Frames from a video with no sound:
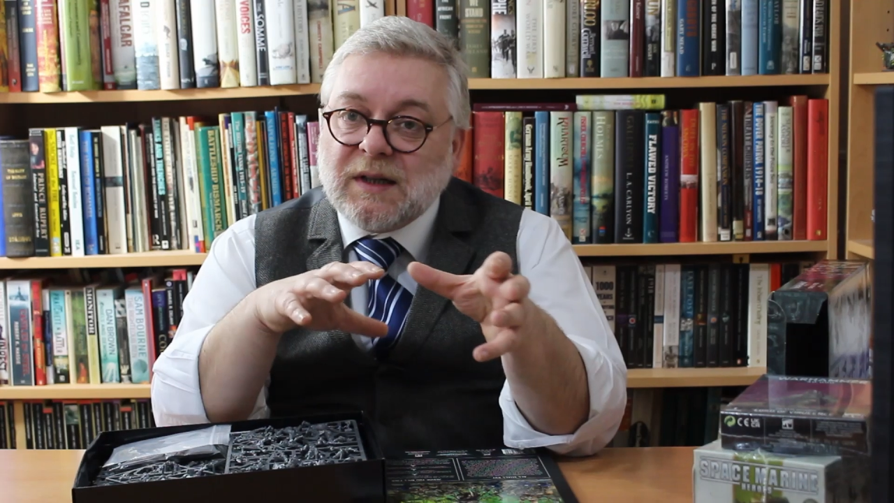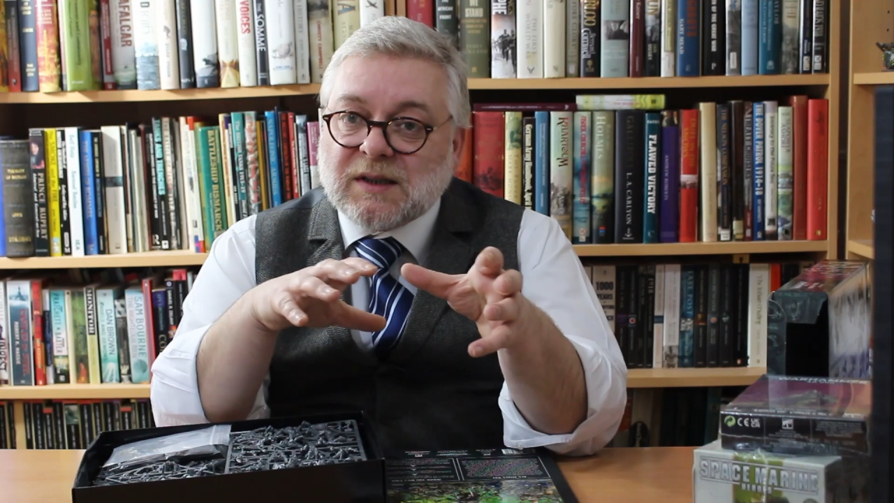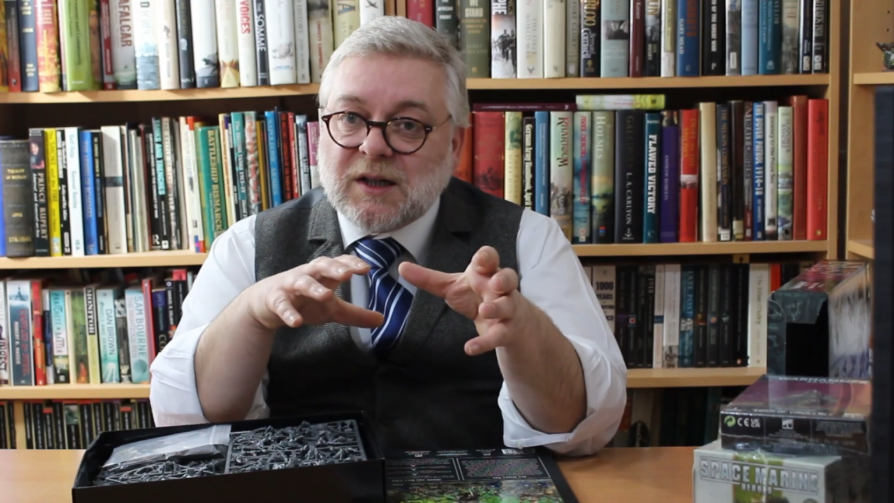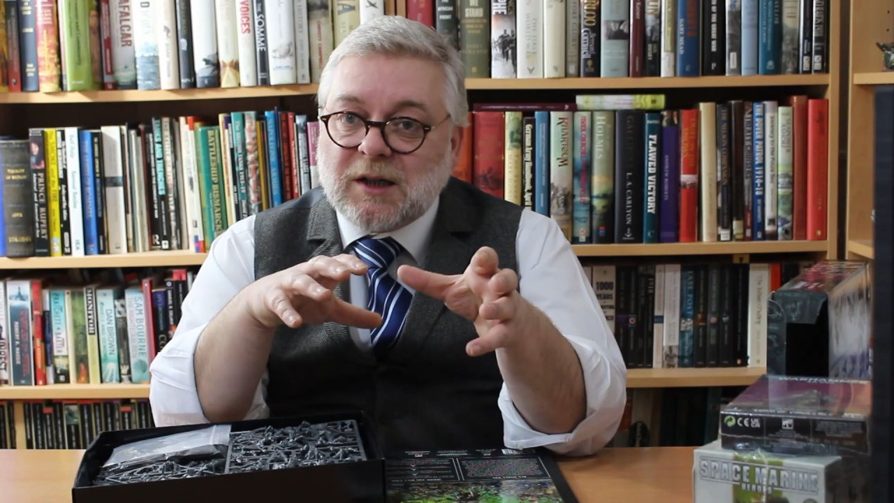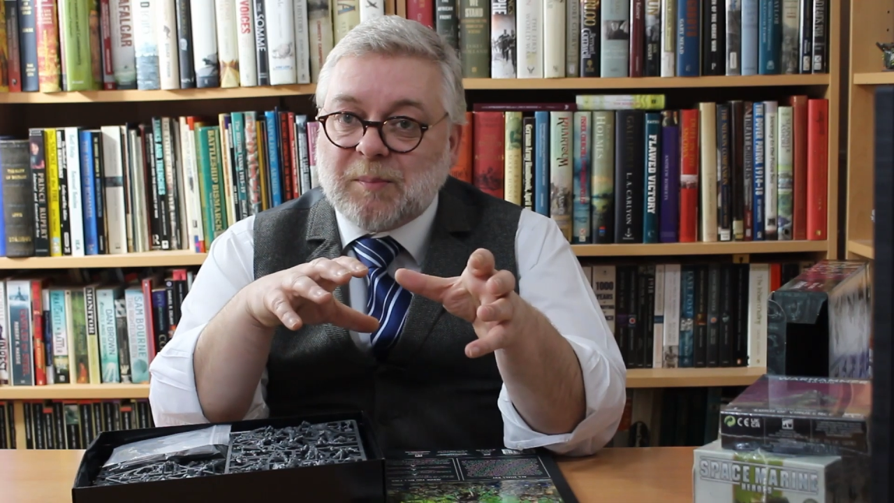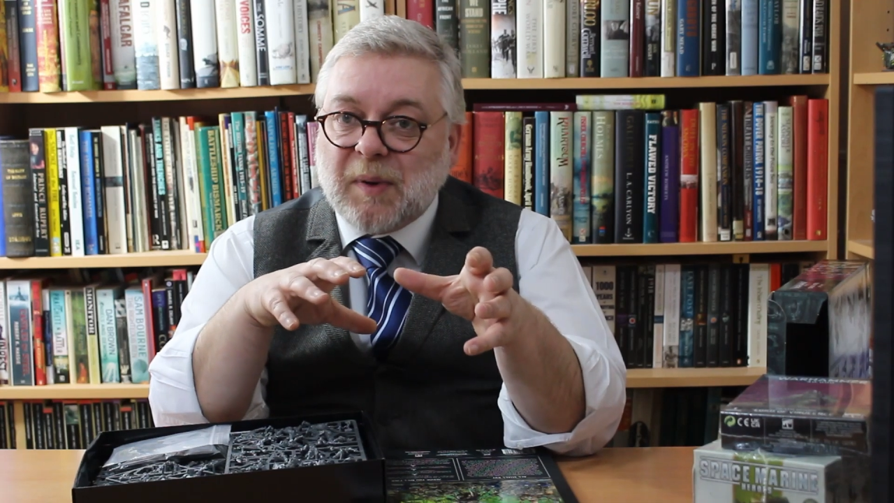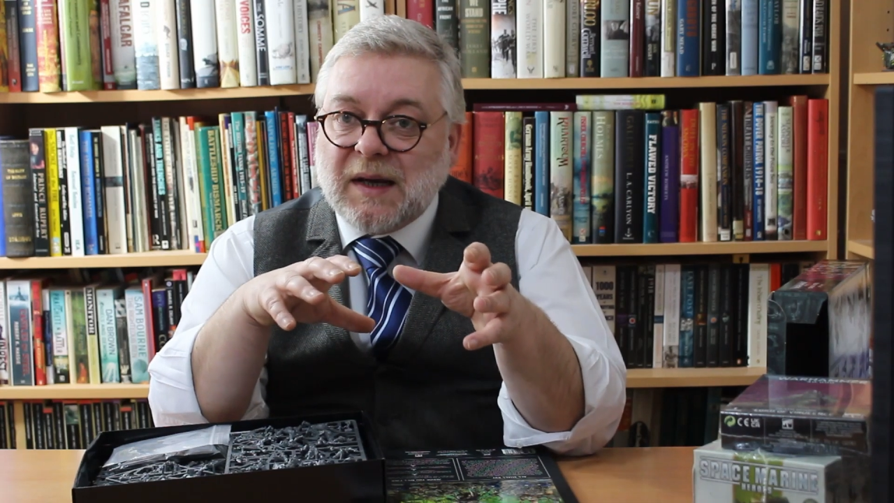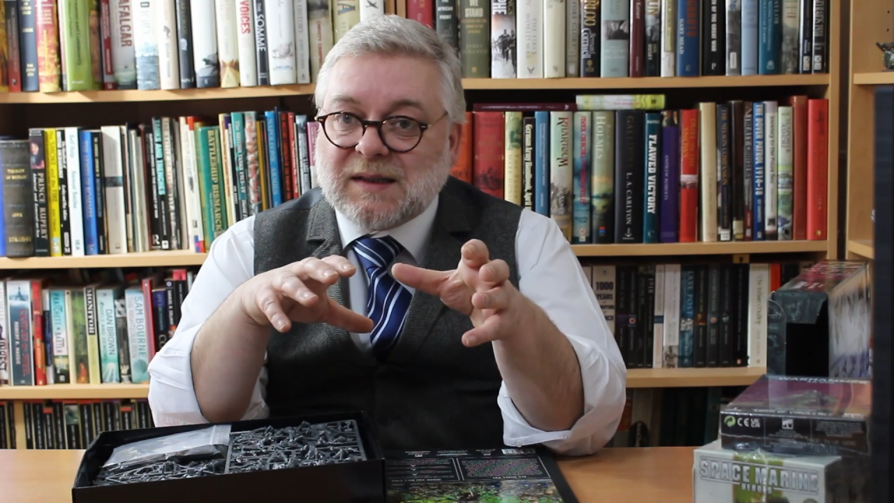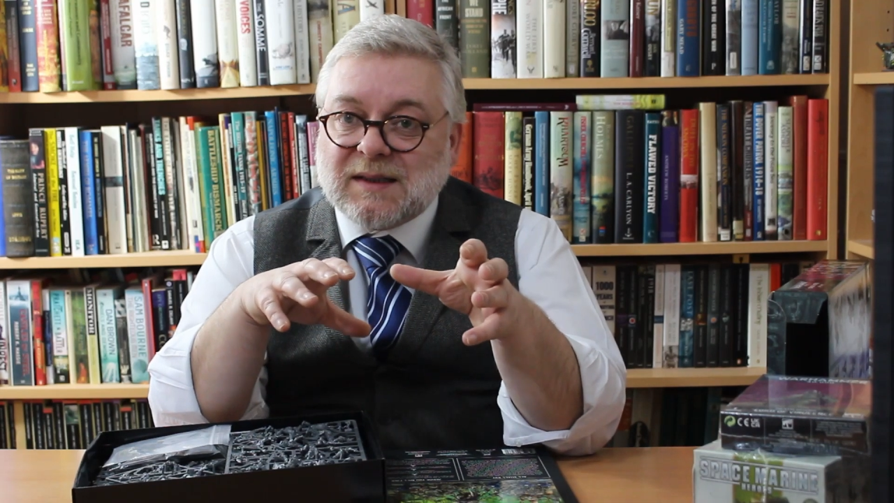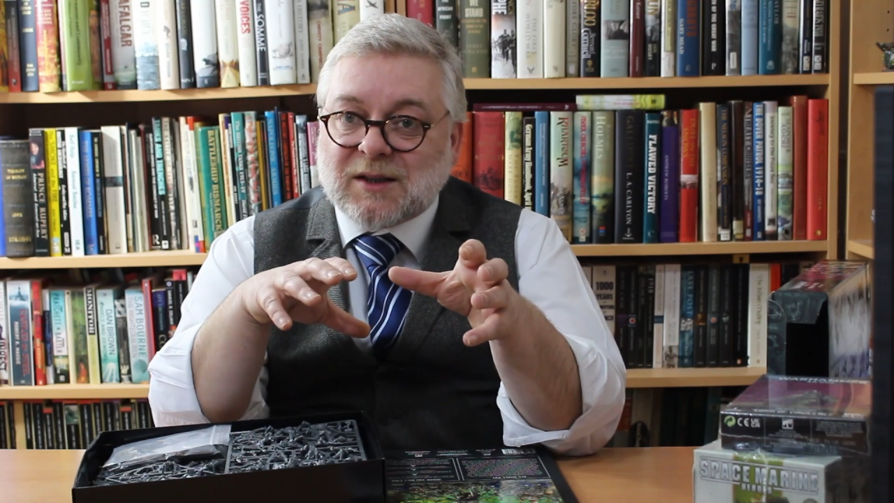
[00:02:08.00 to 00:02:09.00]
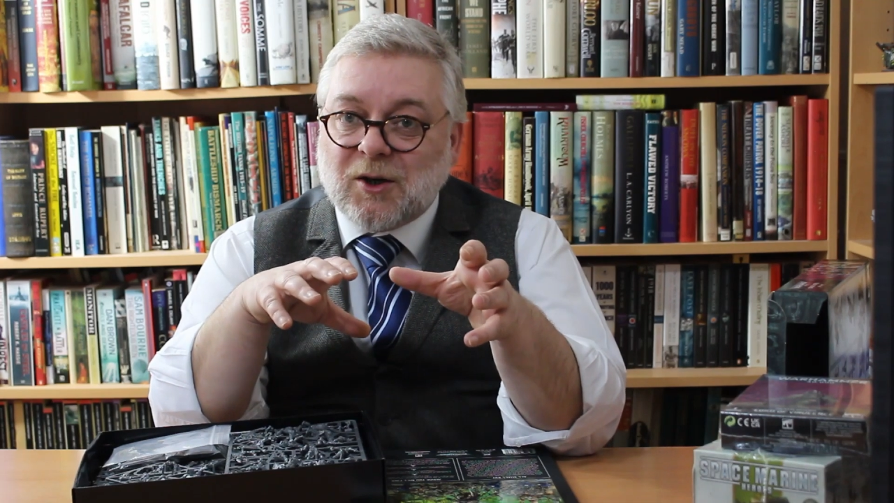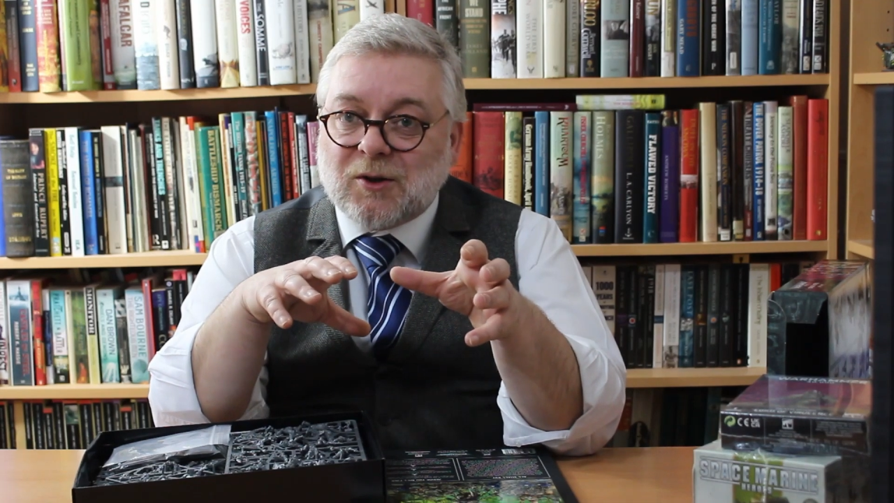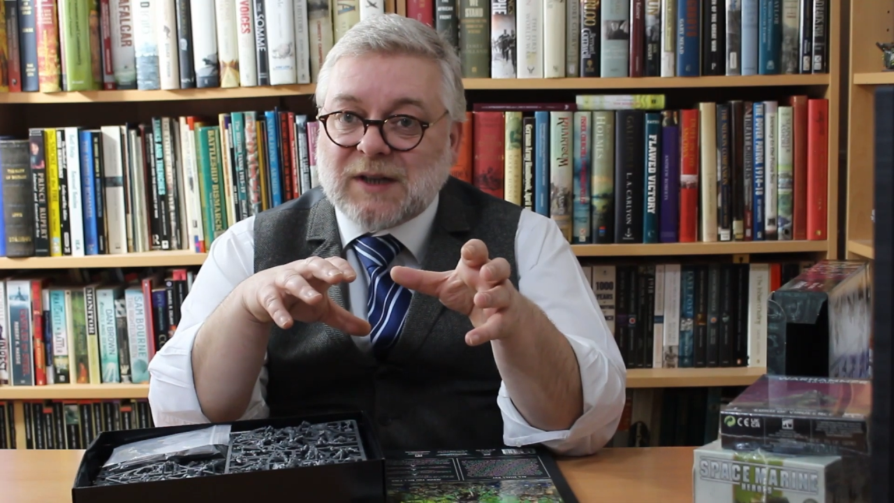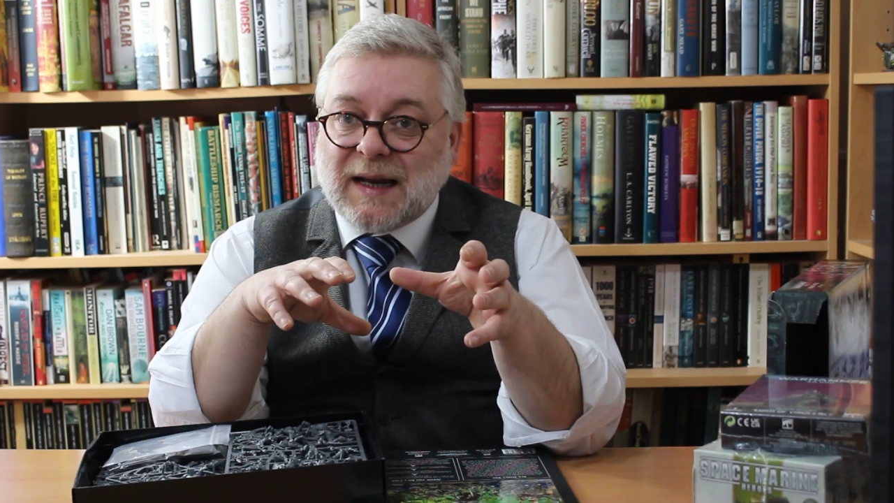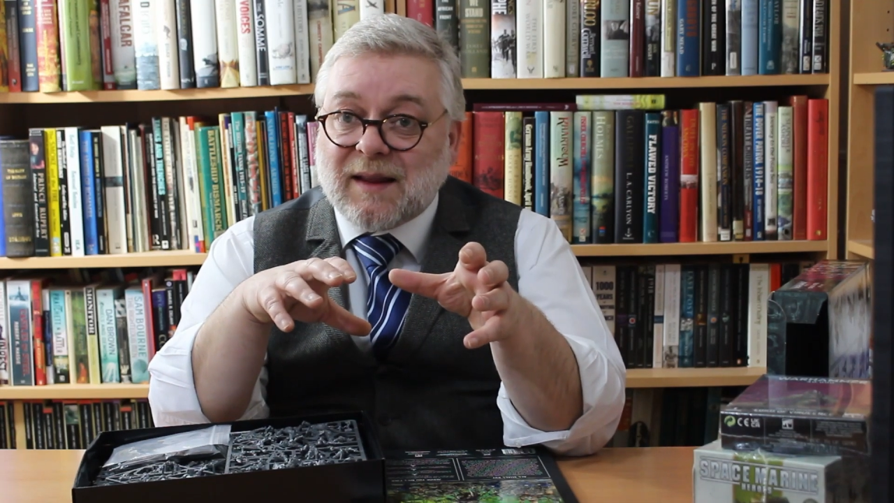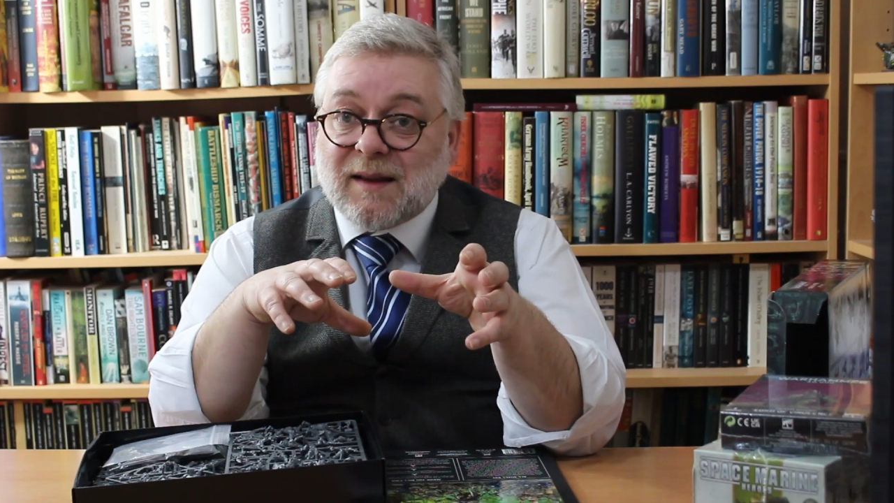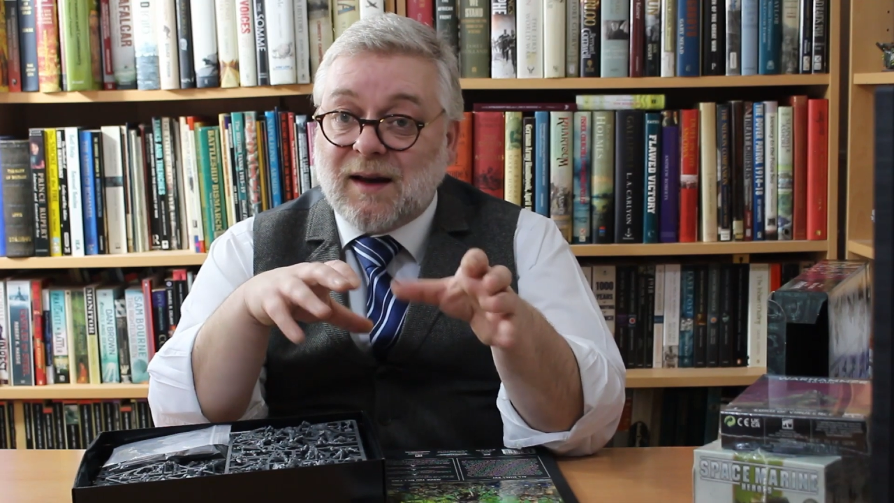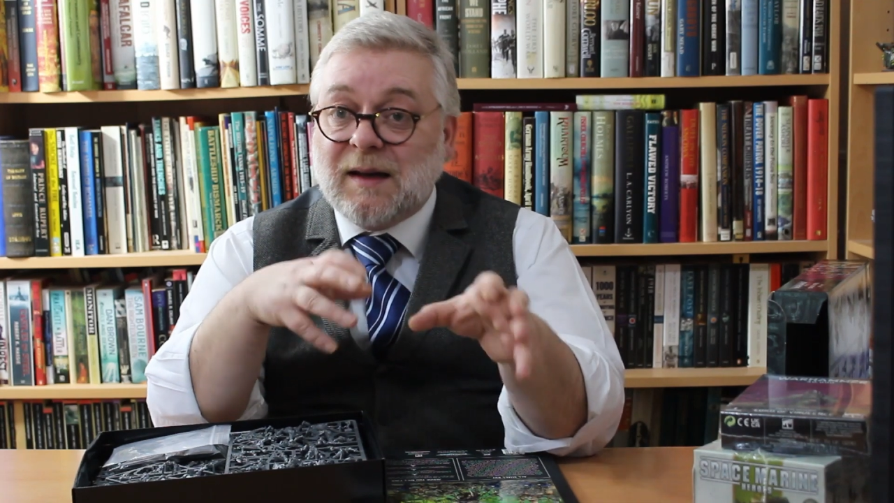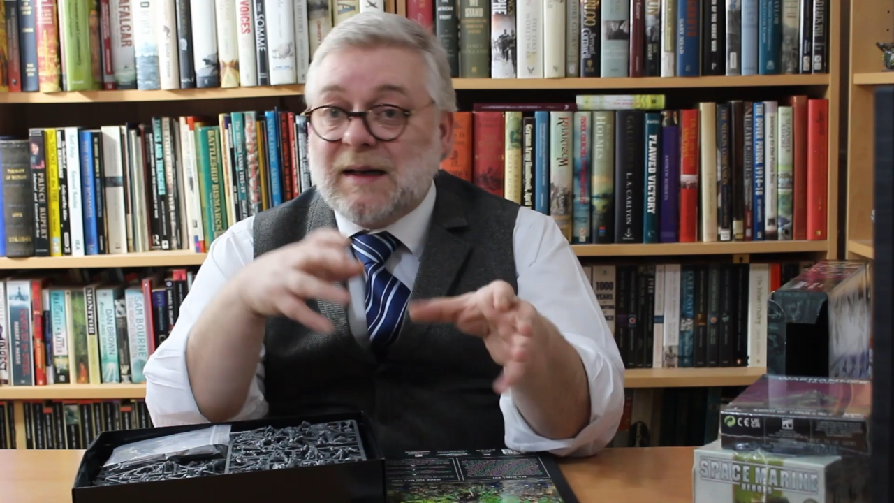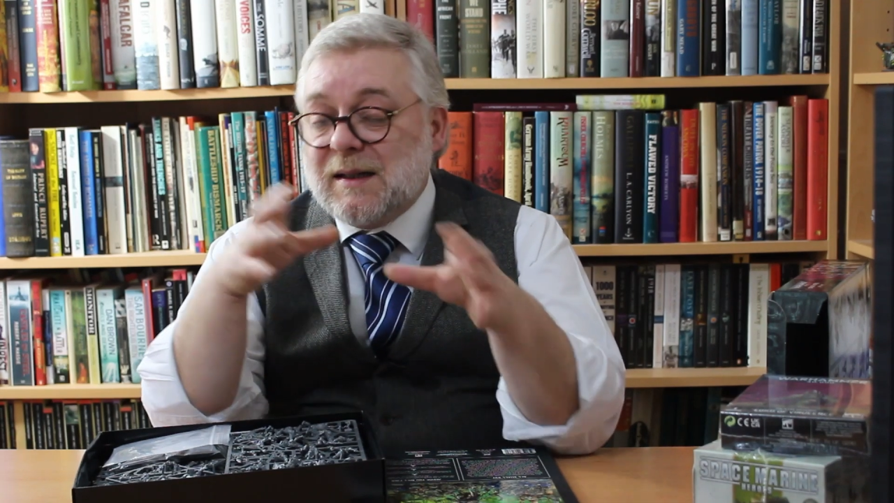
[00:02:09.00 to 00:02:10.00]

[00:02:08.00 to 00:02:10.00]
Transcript: certain pieces go together.